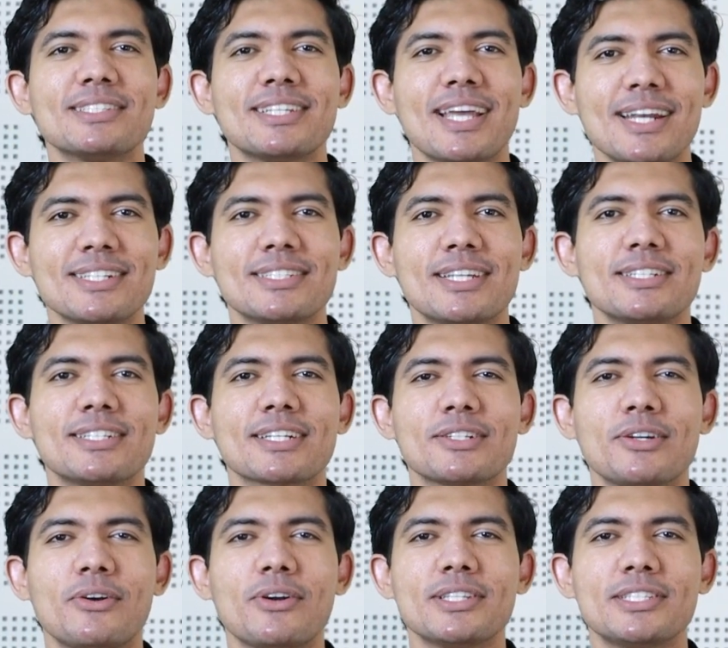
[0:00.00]
in science and
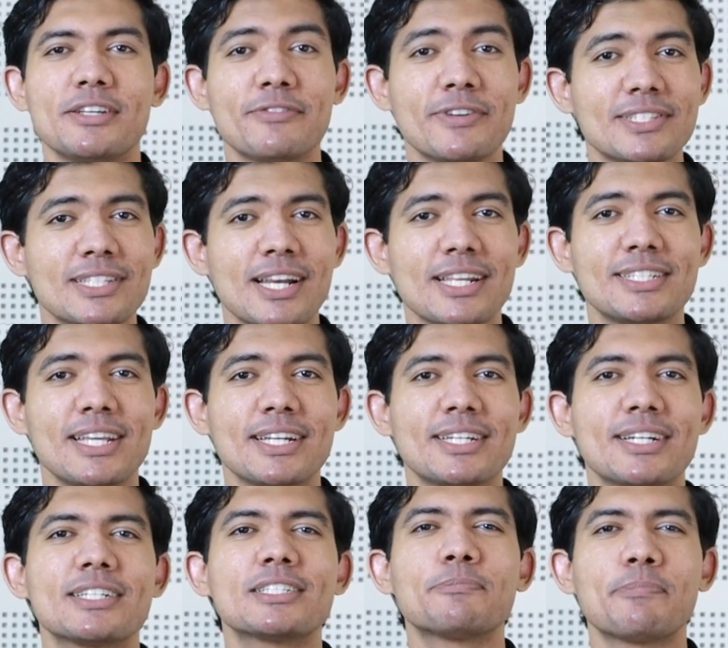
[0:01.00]
technology
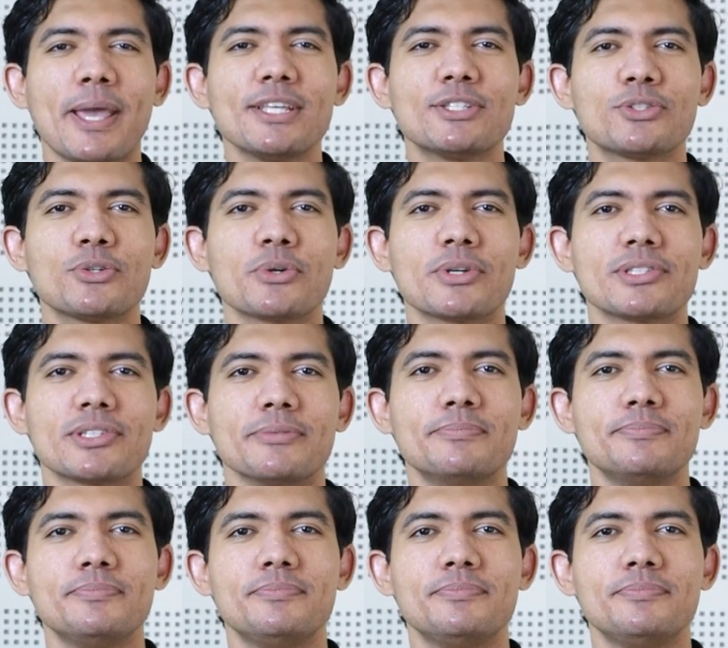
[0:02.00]
facilitated space tourism.